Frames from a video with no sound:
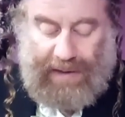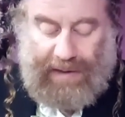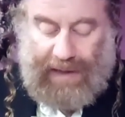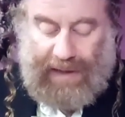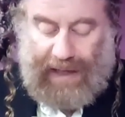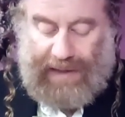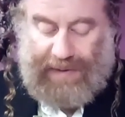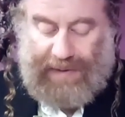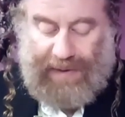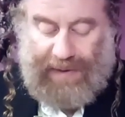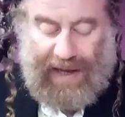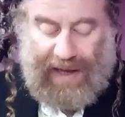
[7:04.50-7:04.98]

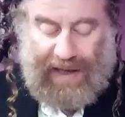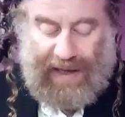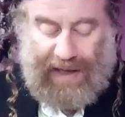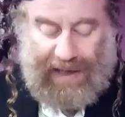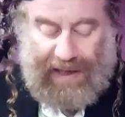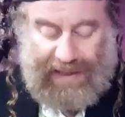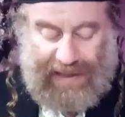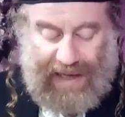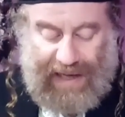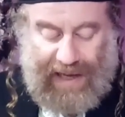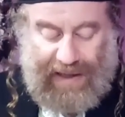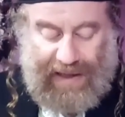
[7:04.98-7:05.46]
That's why
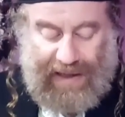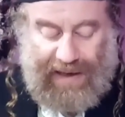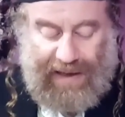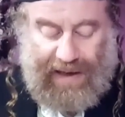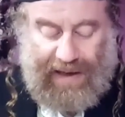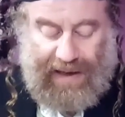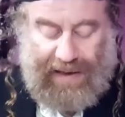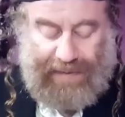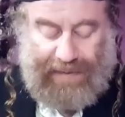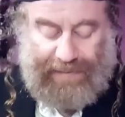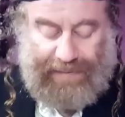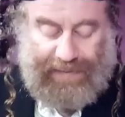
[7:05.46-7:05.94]
he said,
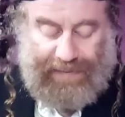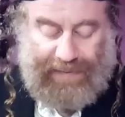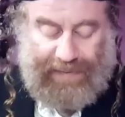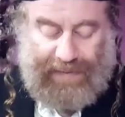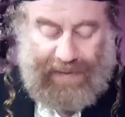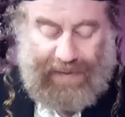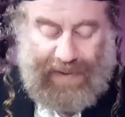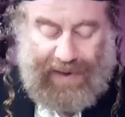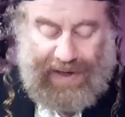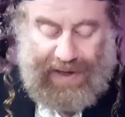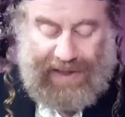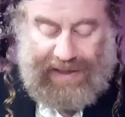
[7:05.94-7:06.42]

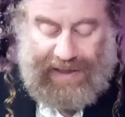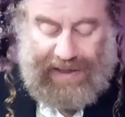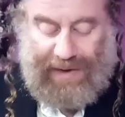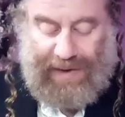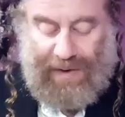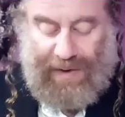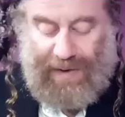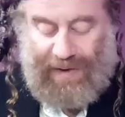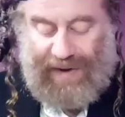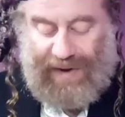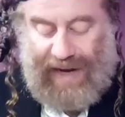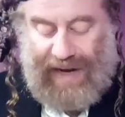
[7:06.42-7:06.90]
um, there is
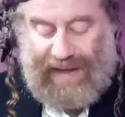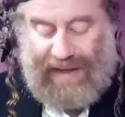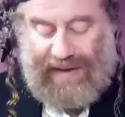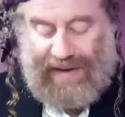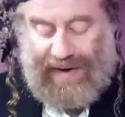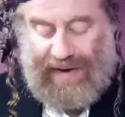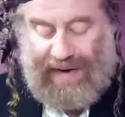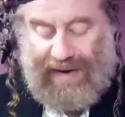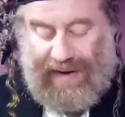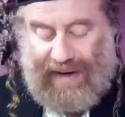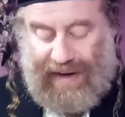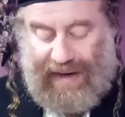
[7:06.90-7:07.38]
no
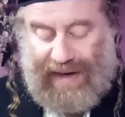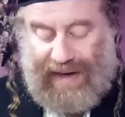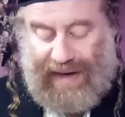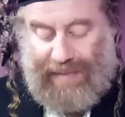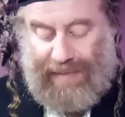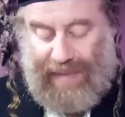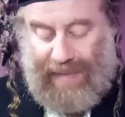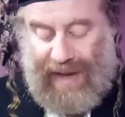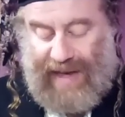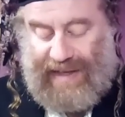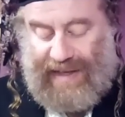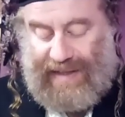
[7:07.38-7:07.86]
greater
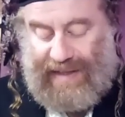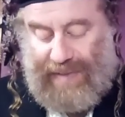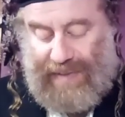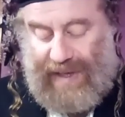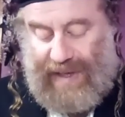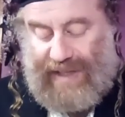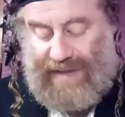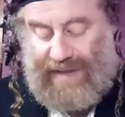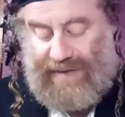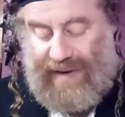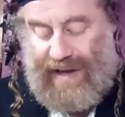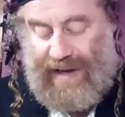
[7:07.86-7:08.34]
meis
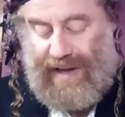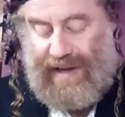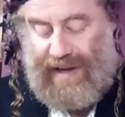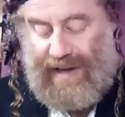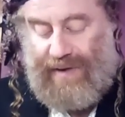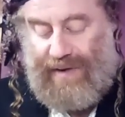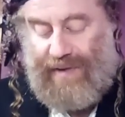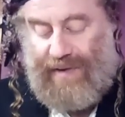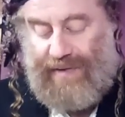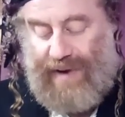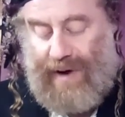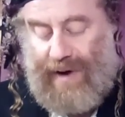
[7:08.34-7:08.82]
mitzvah
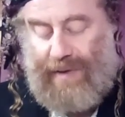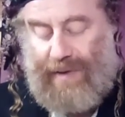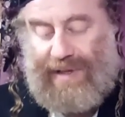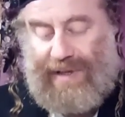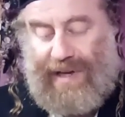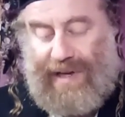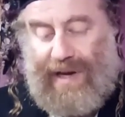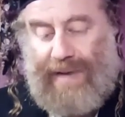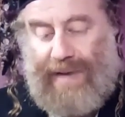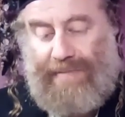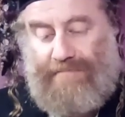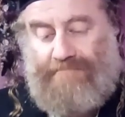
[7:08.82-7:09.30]
of our
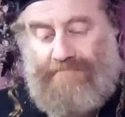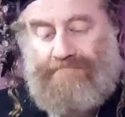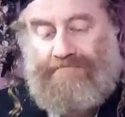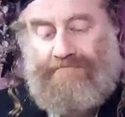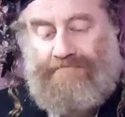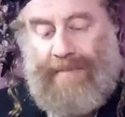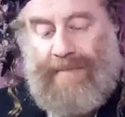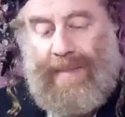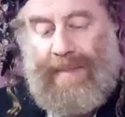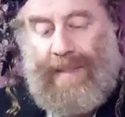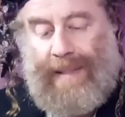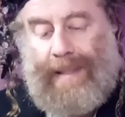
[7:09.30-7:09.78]
time.
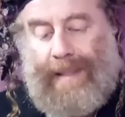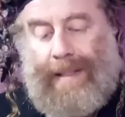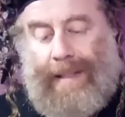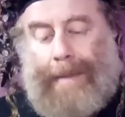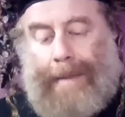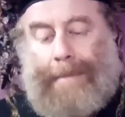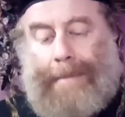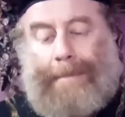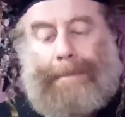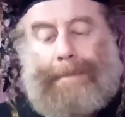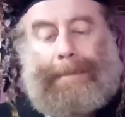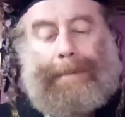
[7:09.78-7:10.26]

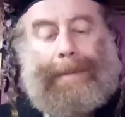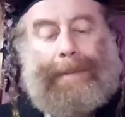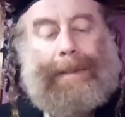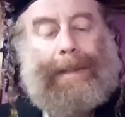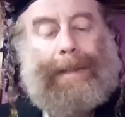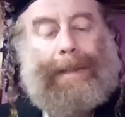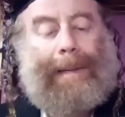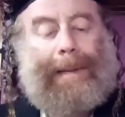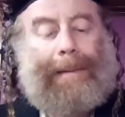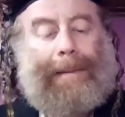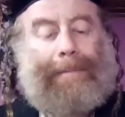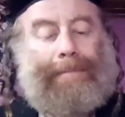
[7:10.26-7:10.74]

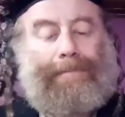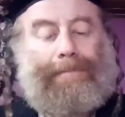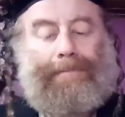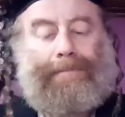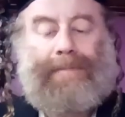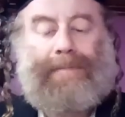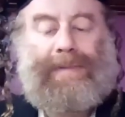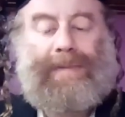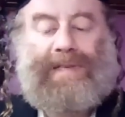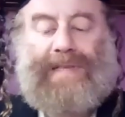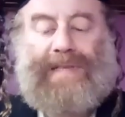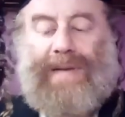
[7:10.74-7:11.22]
Okay.
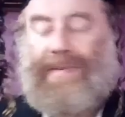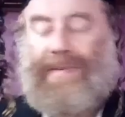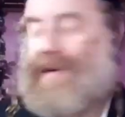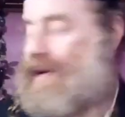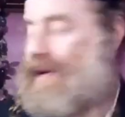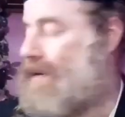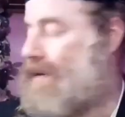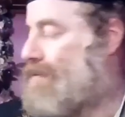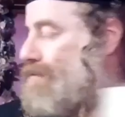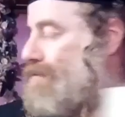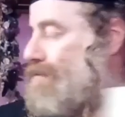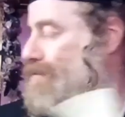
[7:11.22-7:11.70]
Stop
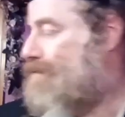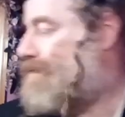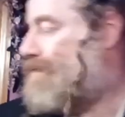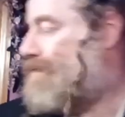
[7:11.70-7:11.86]
here.